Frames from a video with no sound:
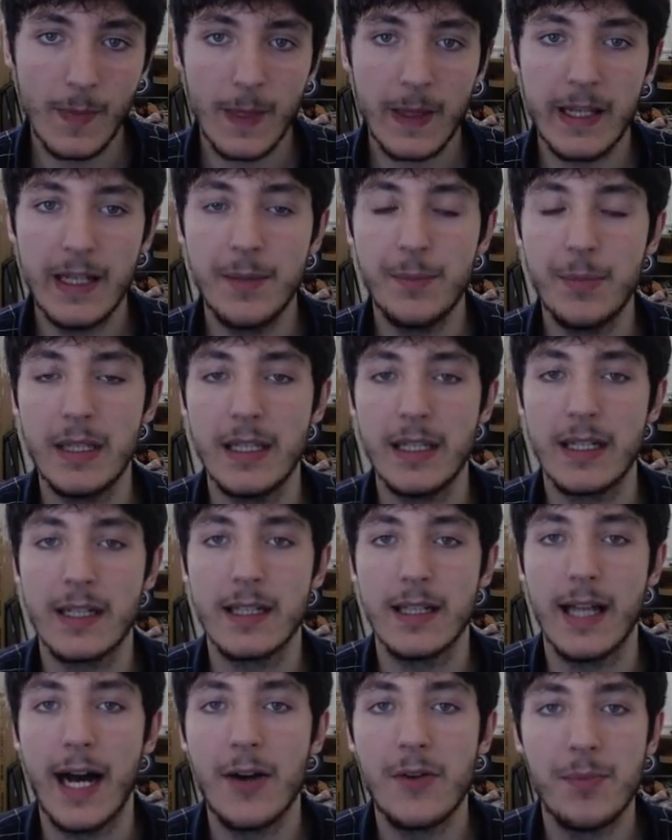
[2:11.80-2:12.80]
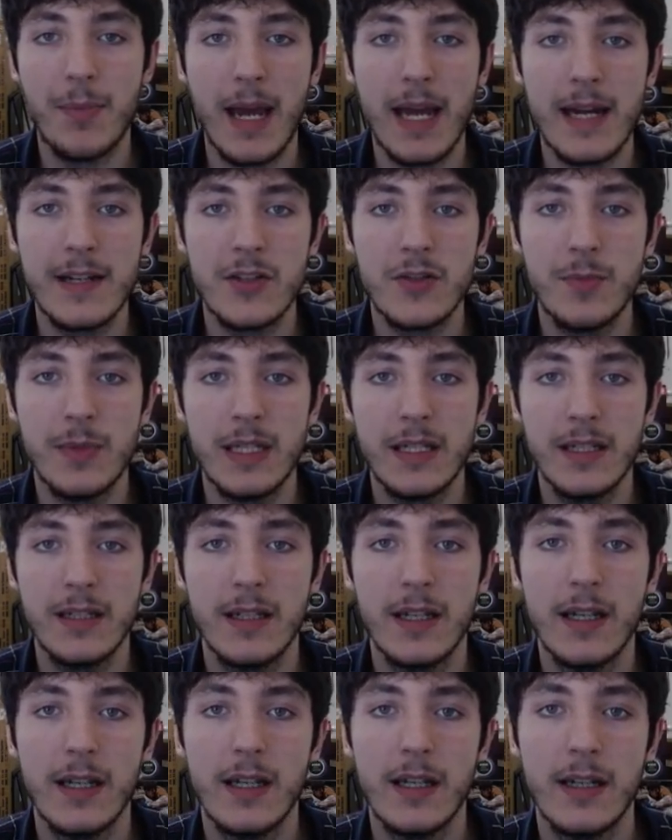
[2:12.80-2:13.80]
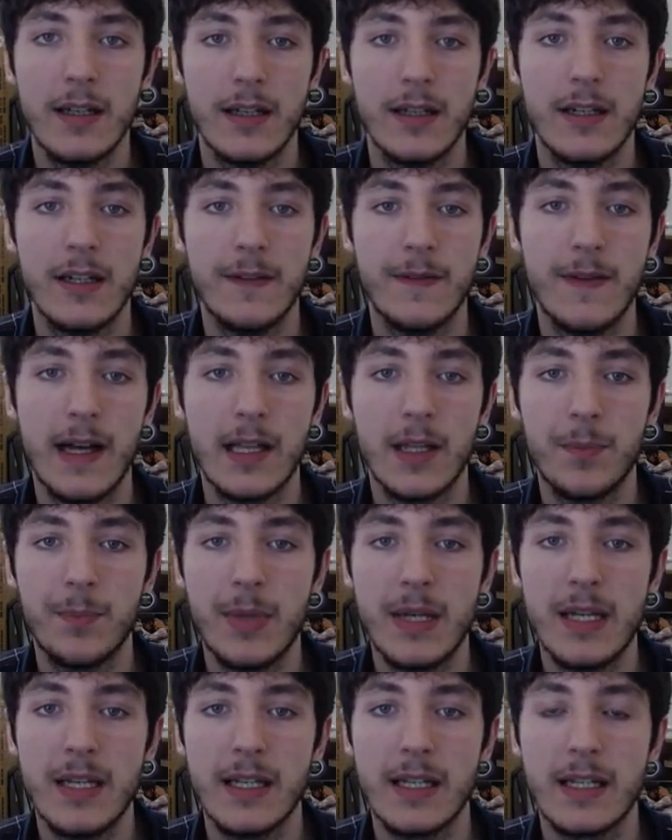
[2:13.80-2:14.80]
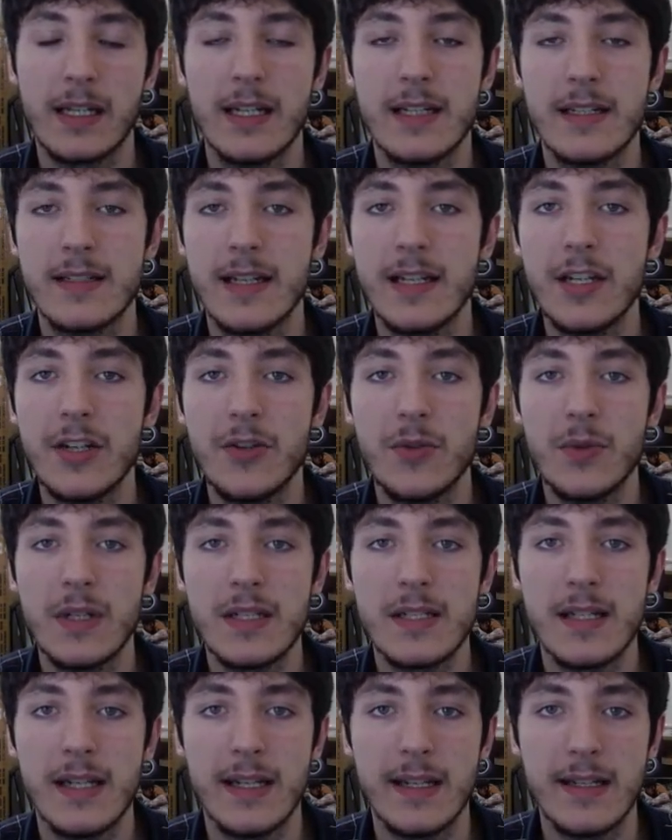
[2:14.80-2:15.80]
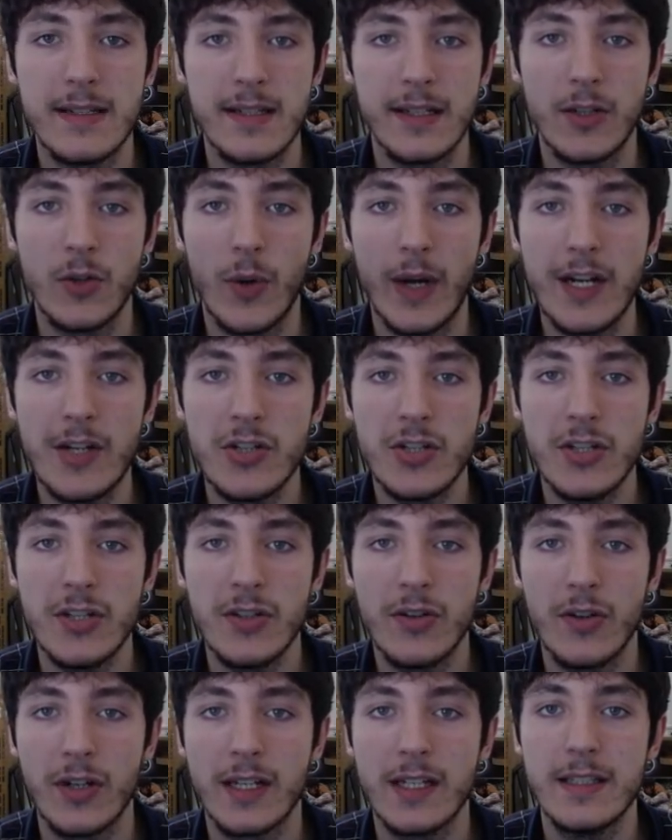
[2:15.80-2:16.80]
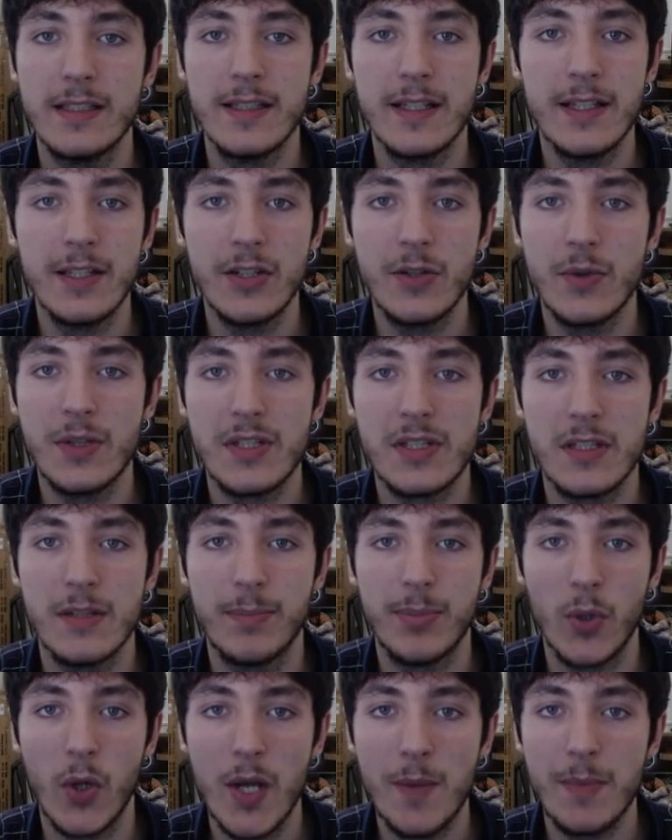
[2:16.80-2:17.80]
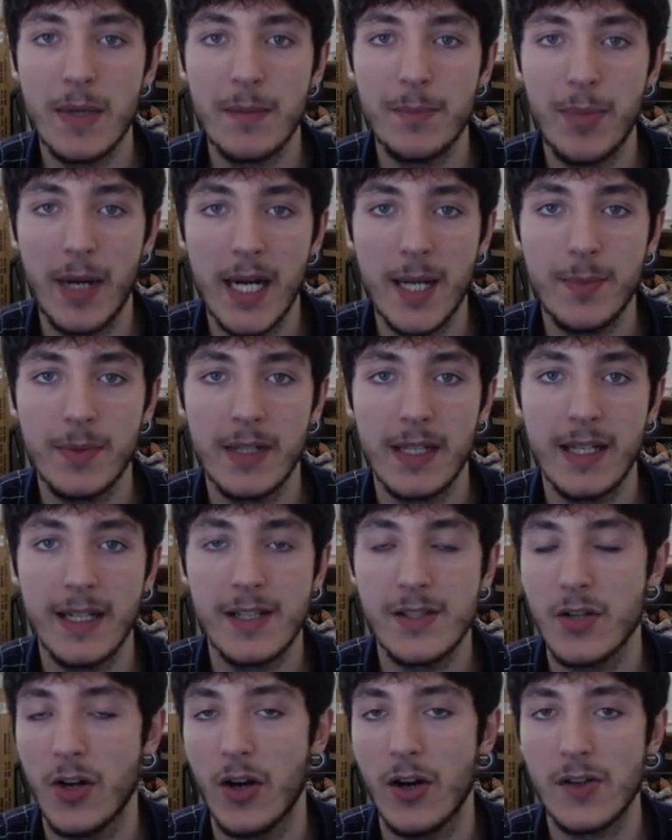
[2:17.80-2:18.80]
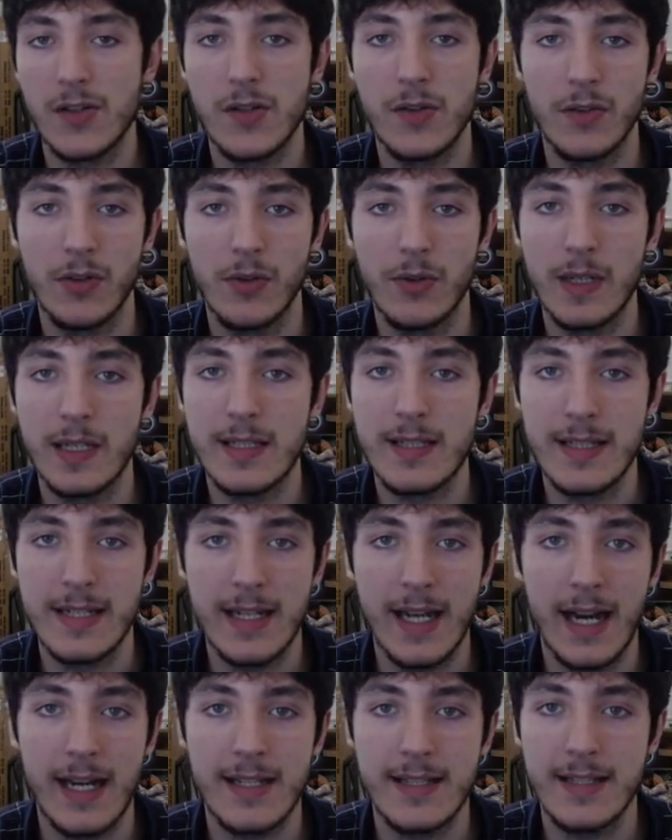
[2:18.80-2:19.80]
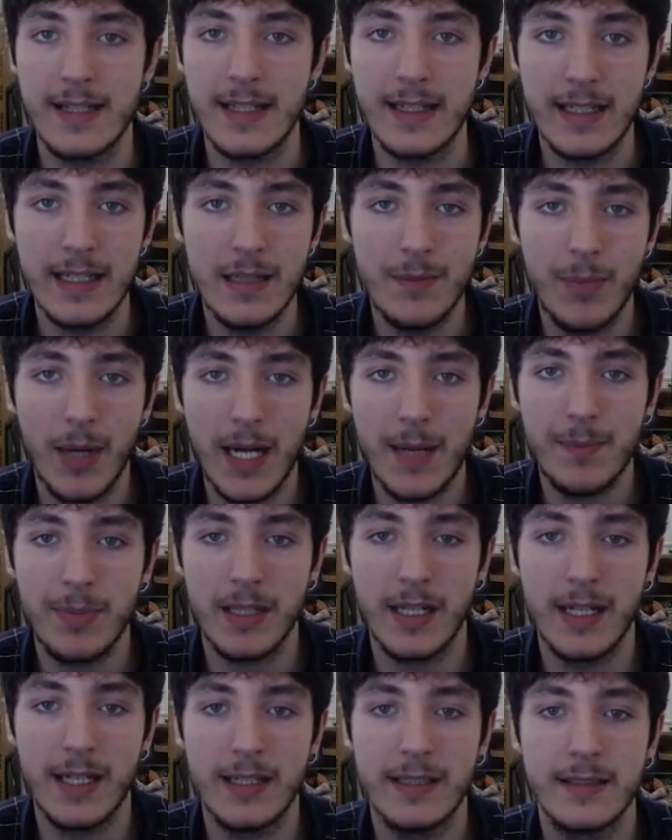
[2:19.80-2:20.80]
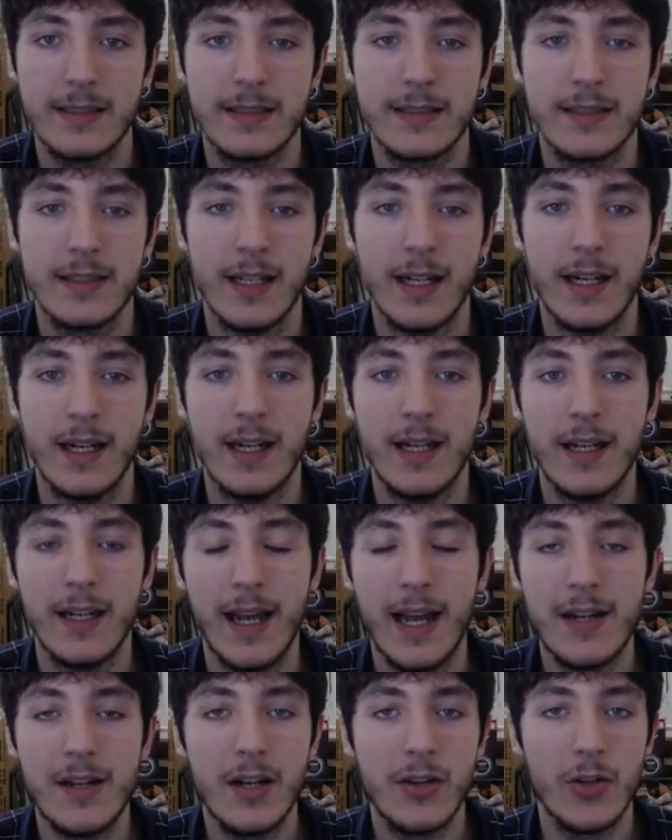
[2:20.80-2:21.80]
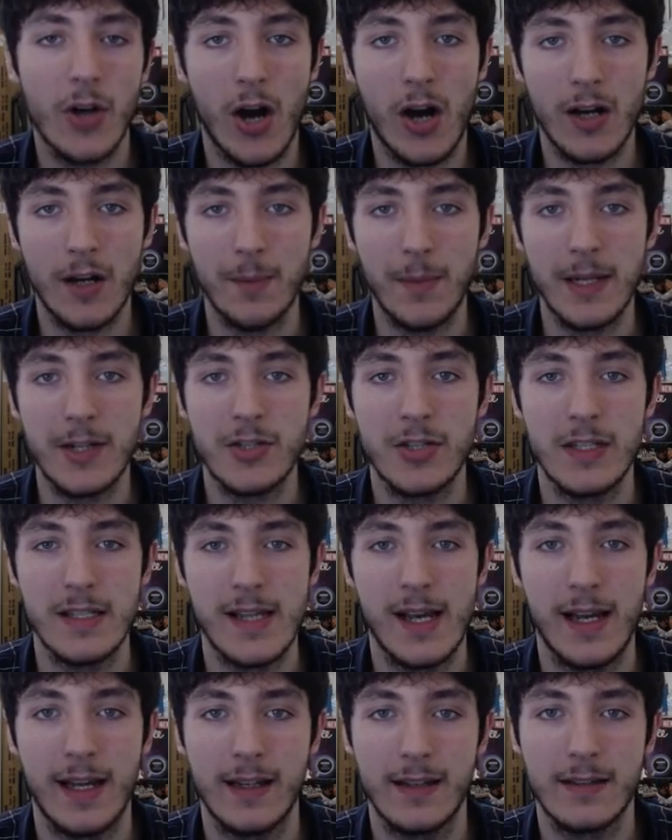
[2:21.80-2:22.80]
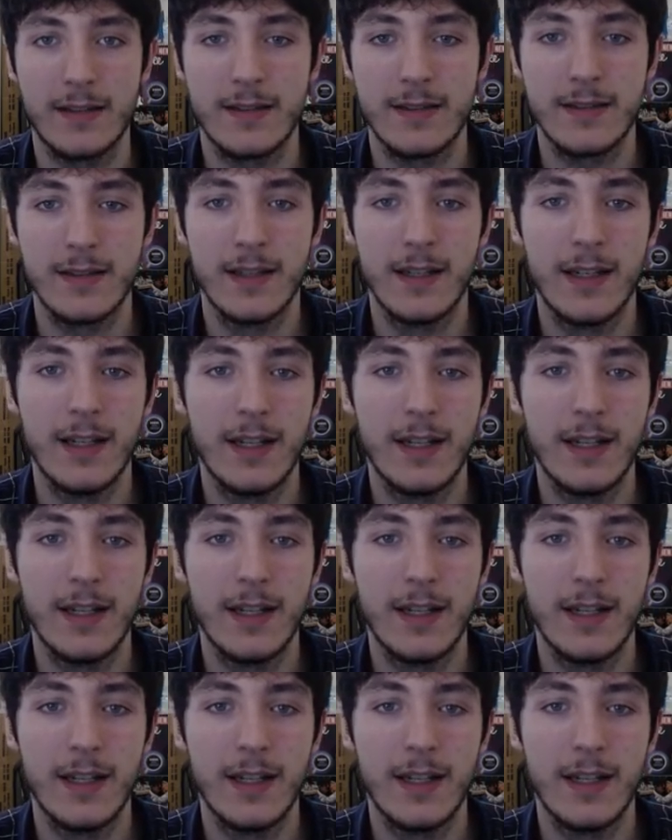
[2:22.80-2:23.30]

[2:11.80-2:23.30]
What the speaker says: can be cloud management, developing continuous integration or continuous deployment pipelines, also known as CI/CD pipelines, and other automation tasks.